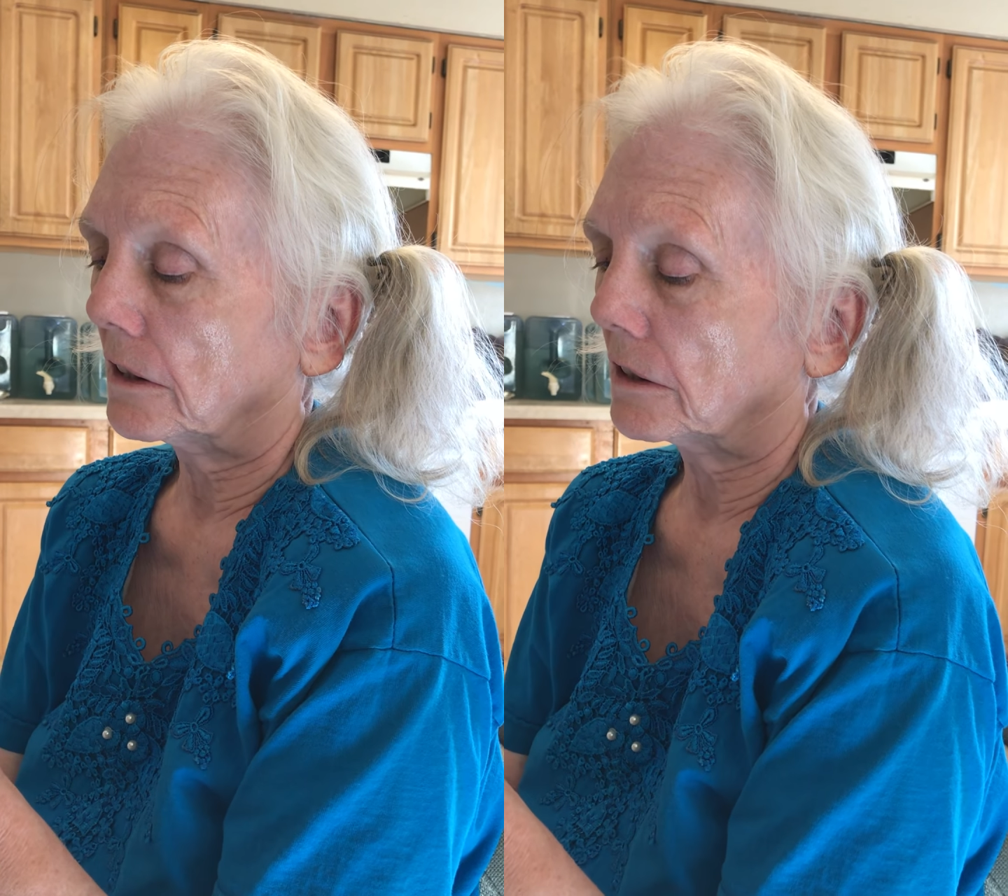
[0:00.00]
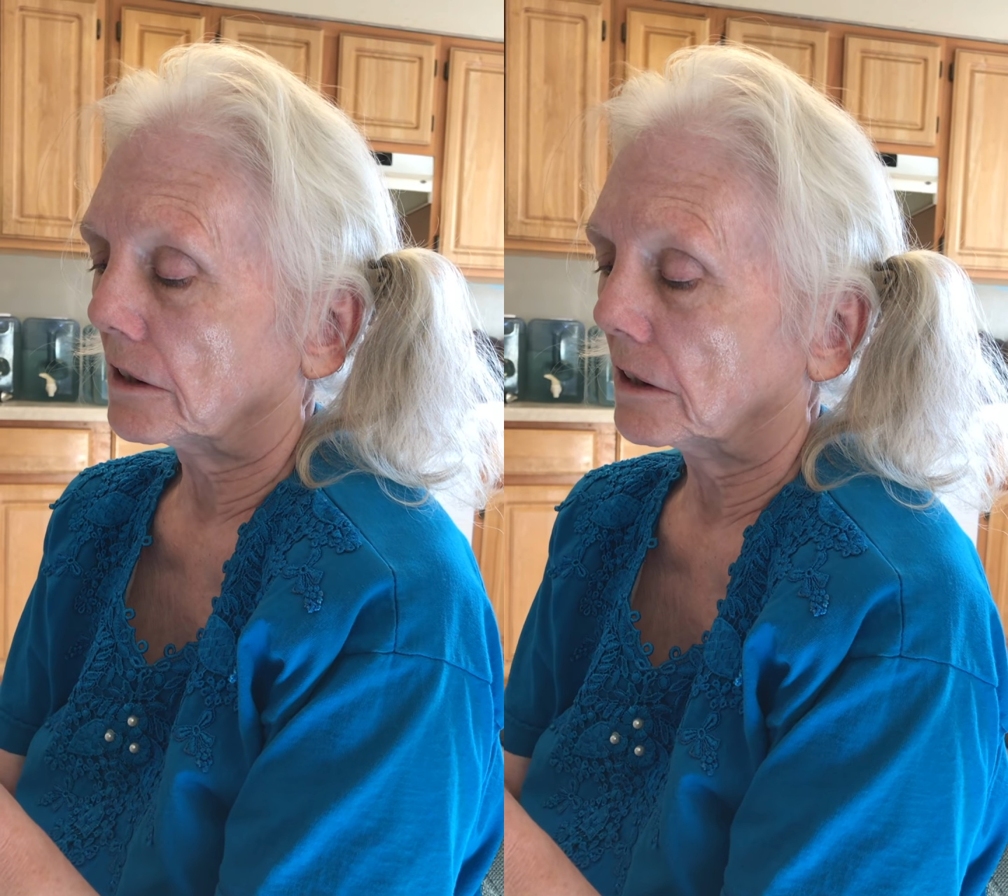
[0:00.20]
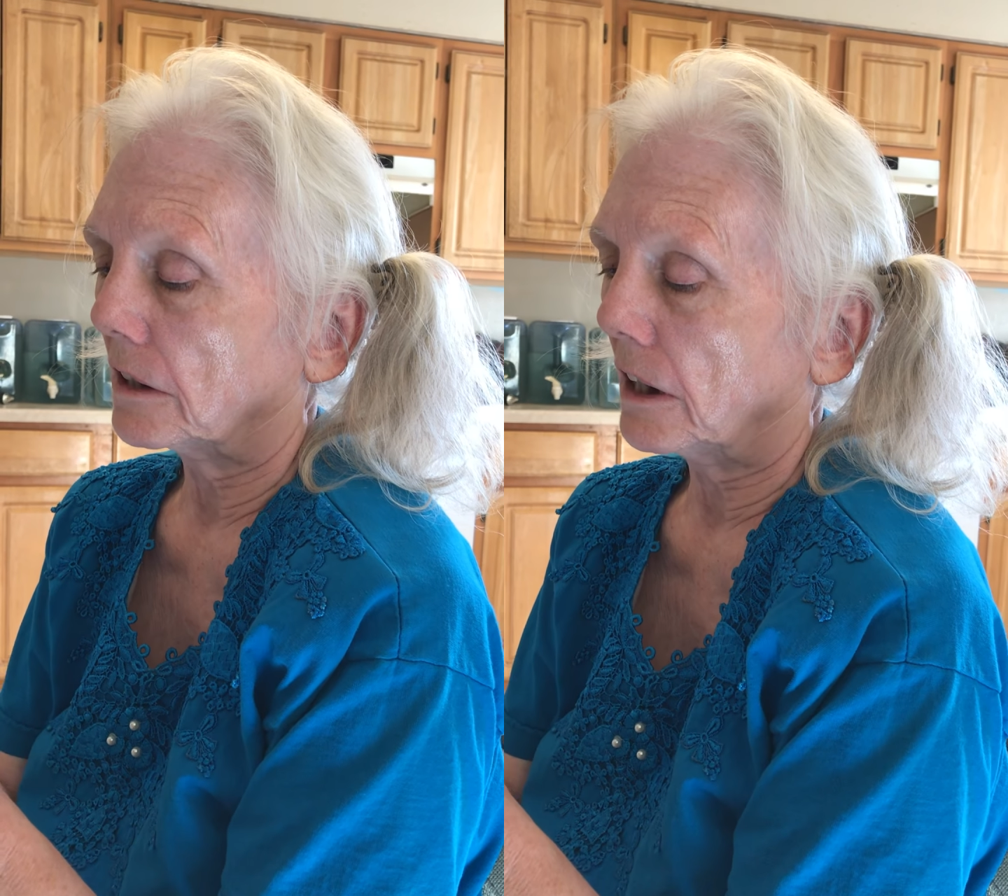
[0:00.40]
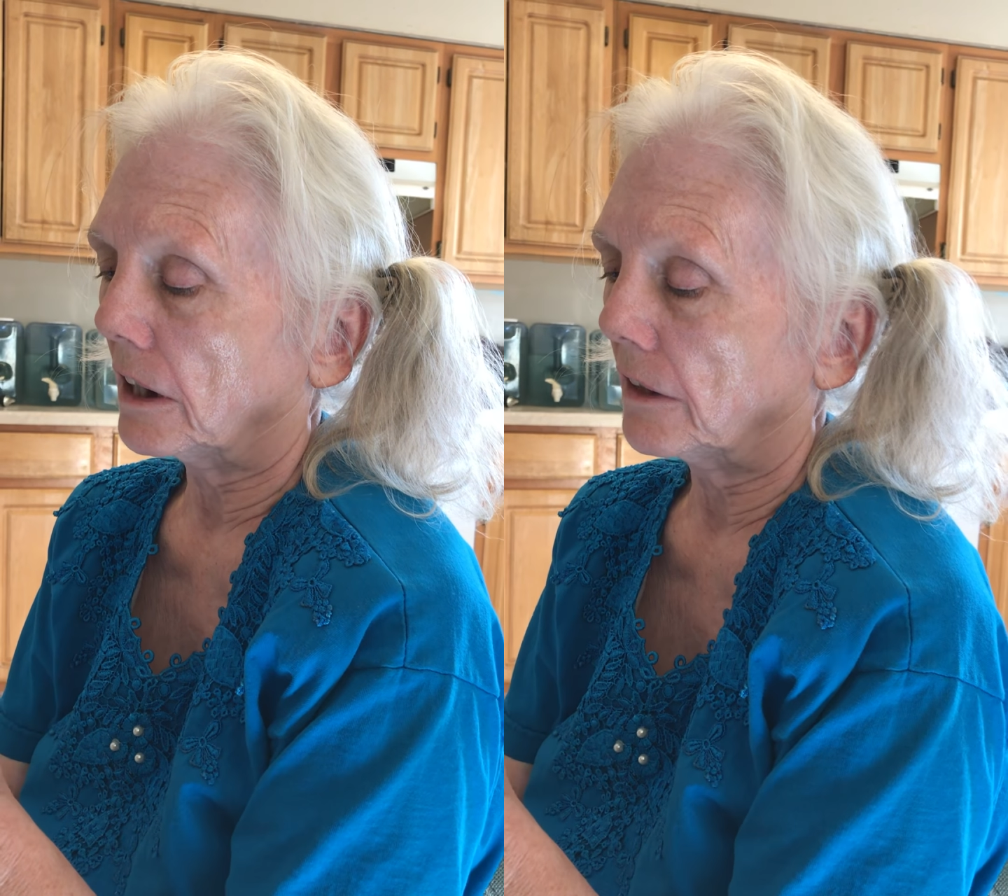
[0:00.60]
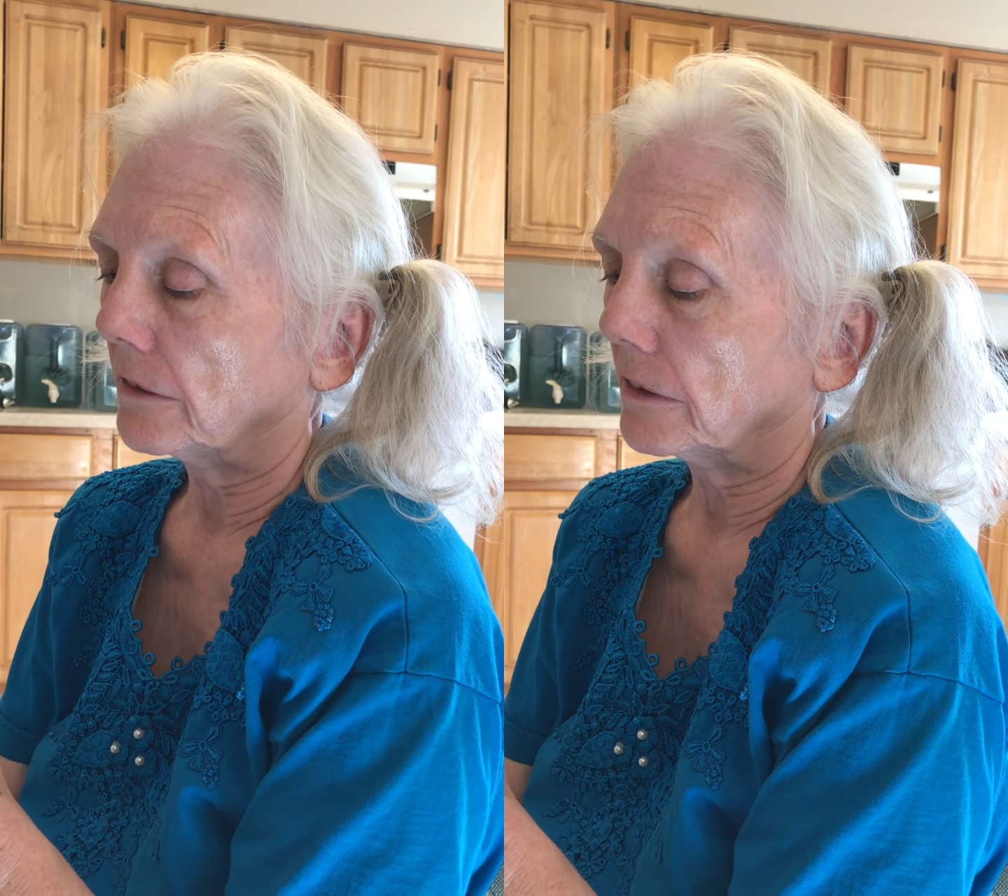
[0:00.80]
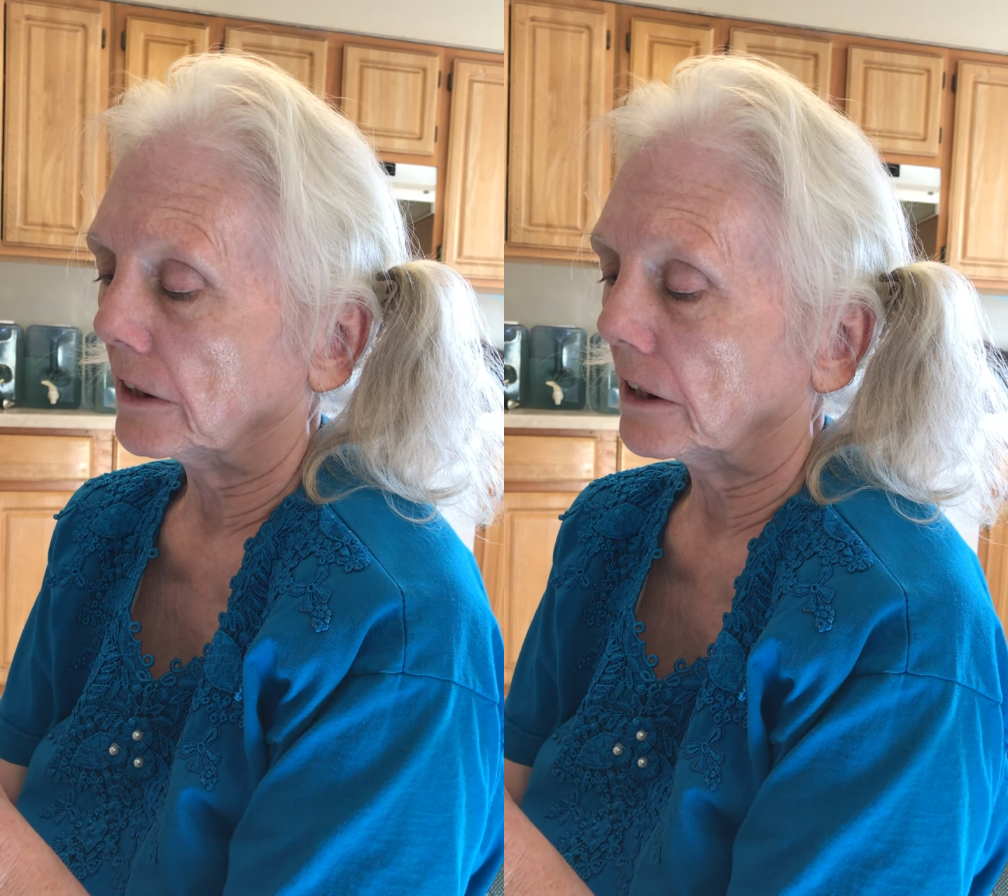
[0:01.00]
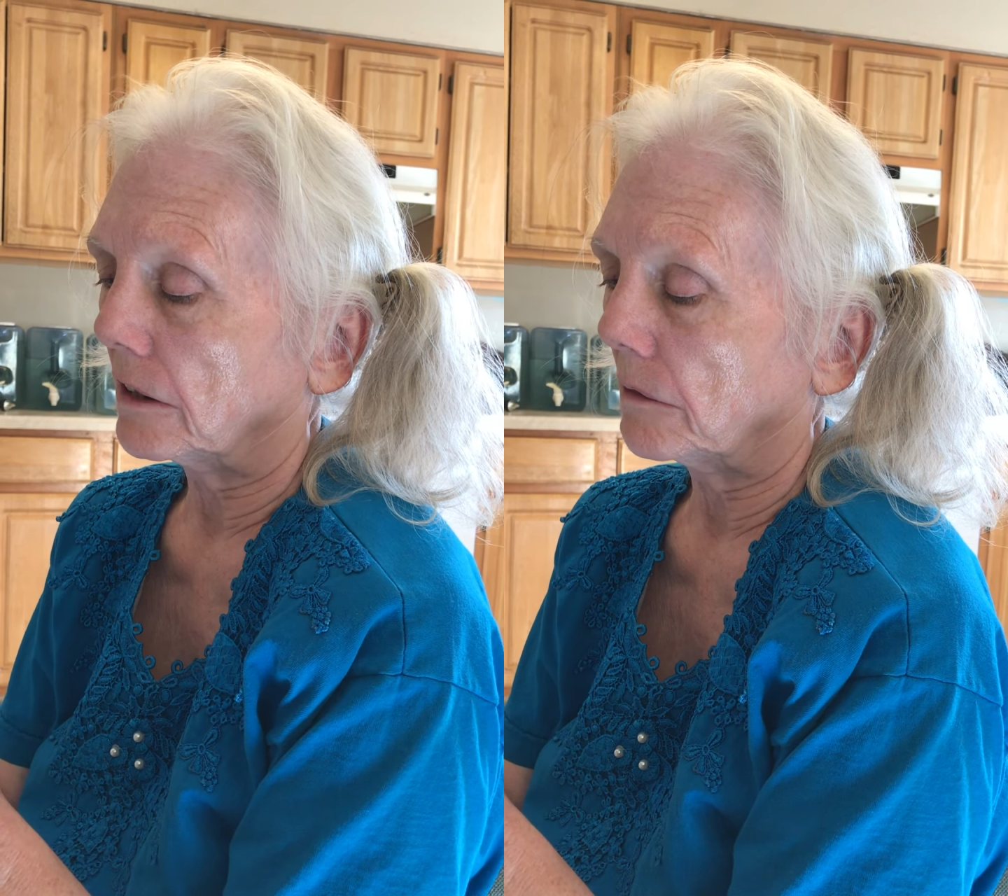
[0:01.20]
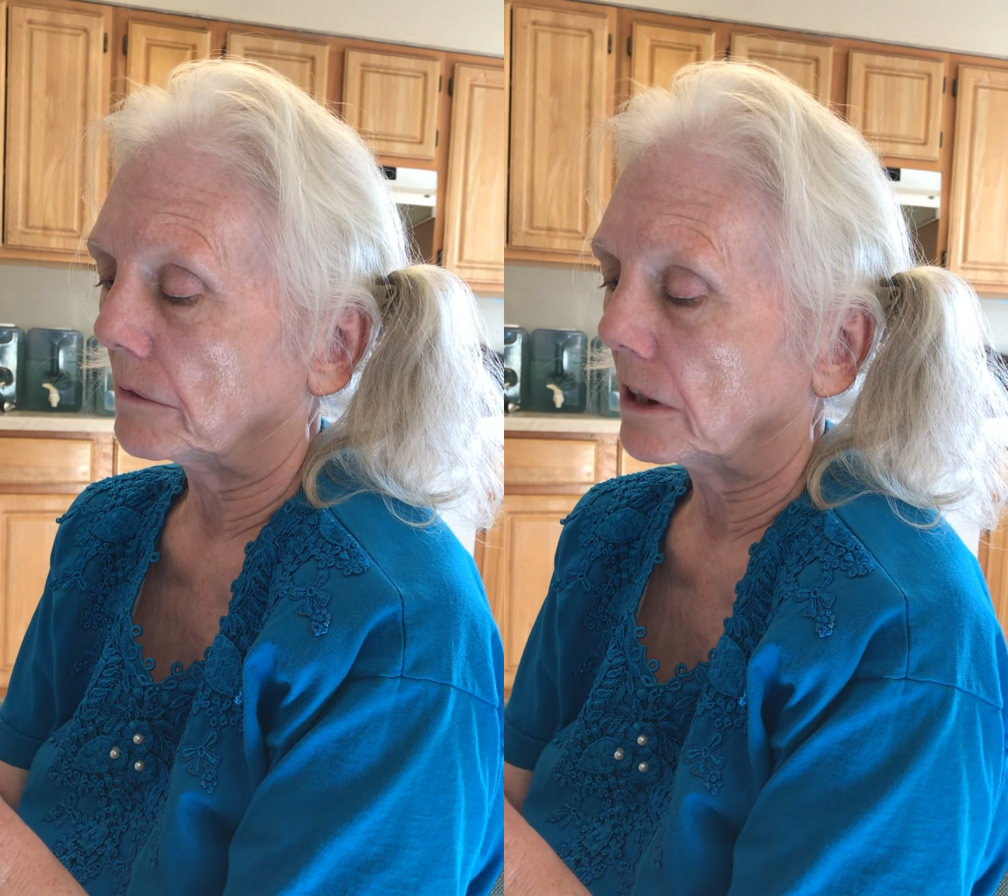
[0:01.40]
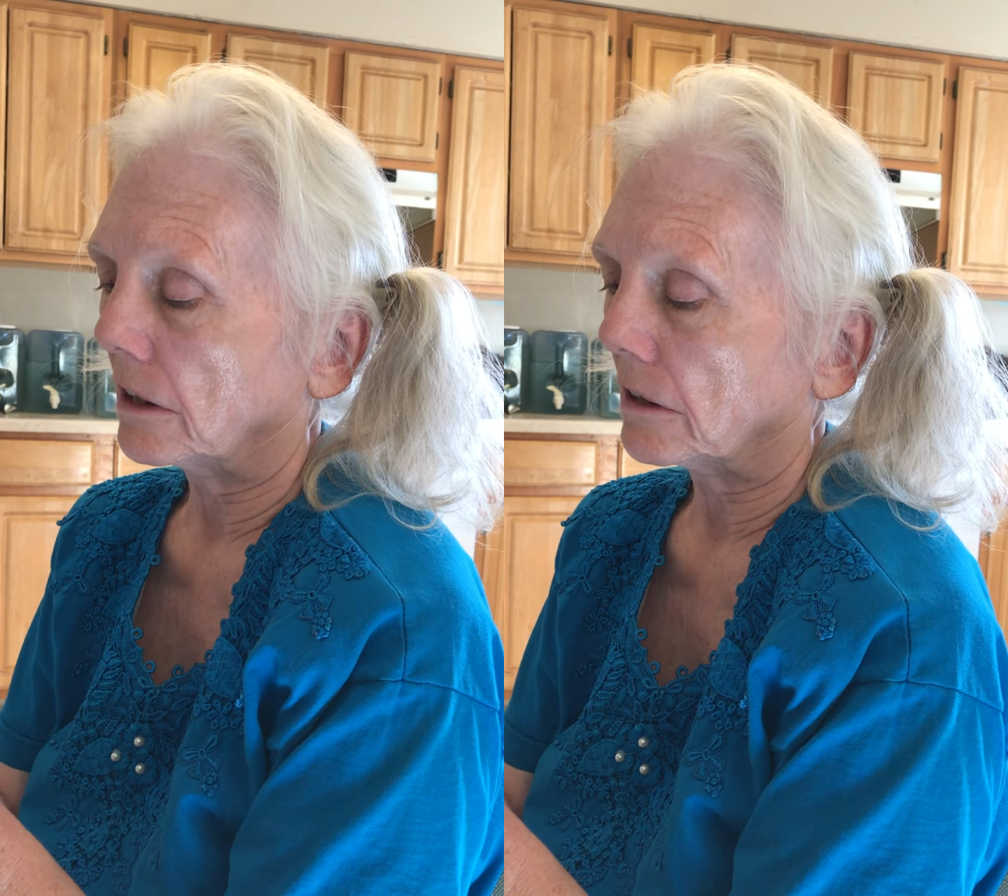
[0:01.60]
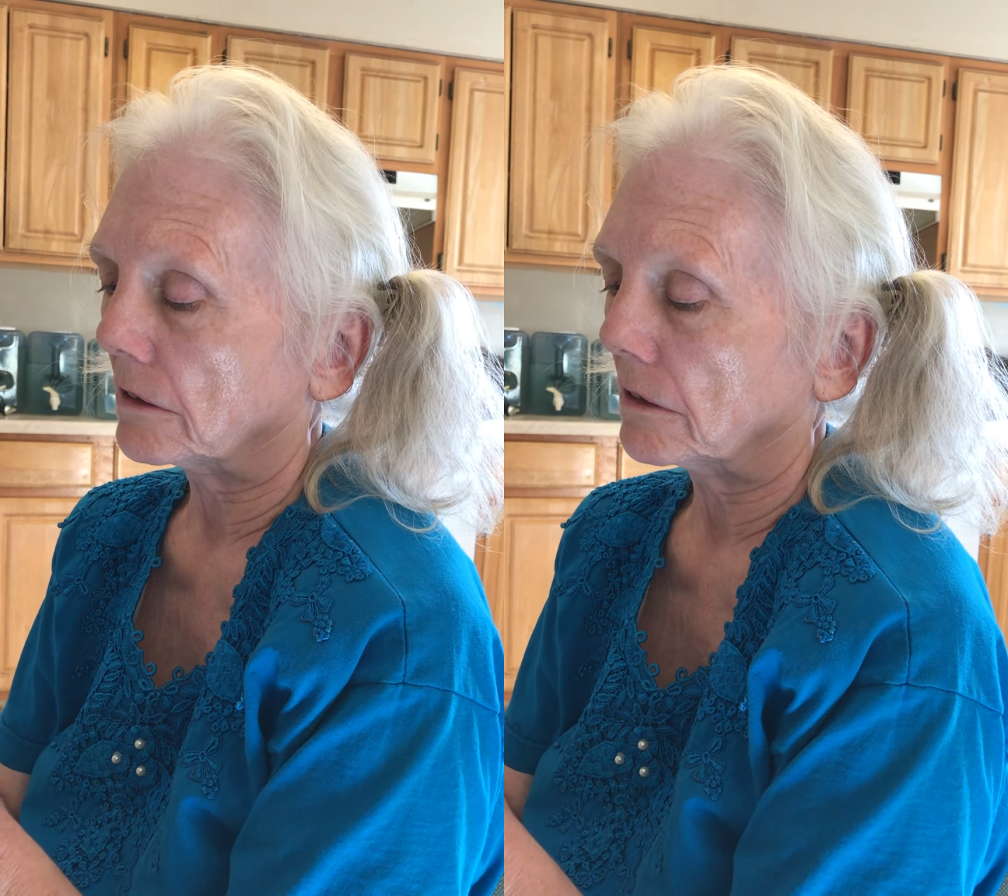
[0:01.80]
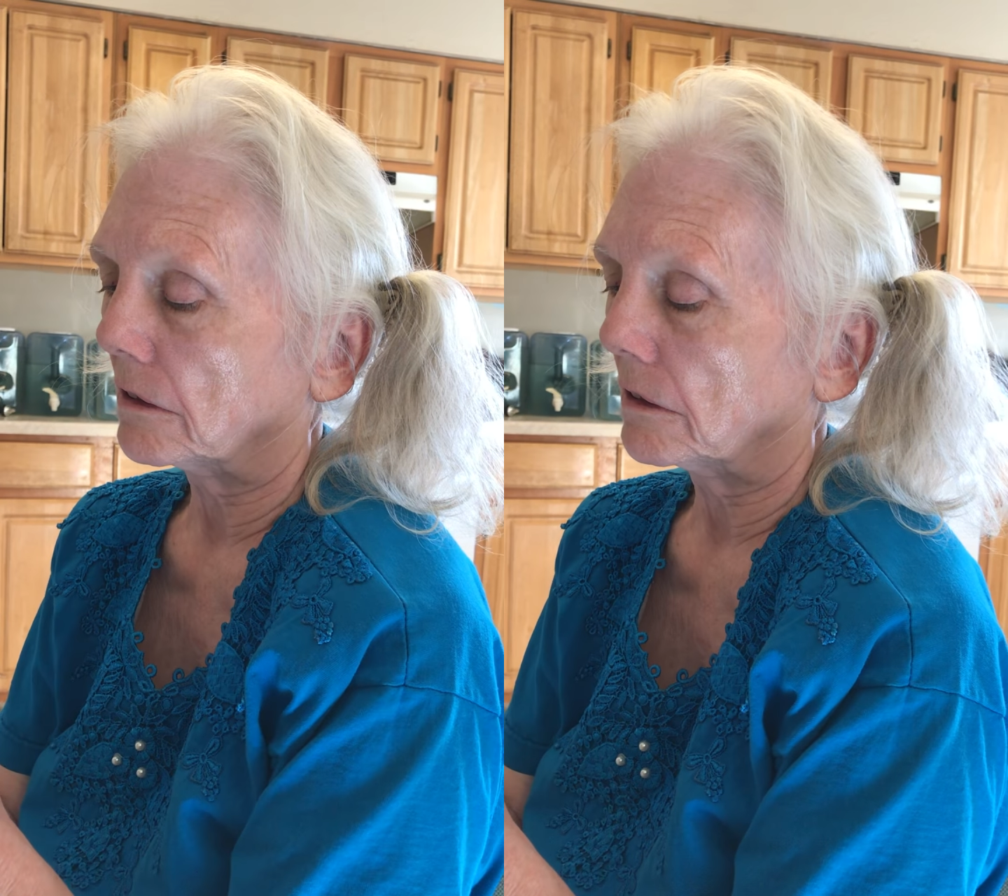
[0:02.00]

doesn't have income tax.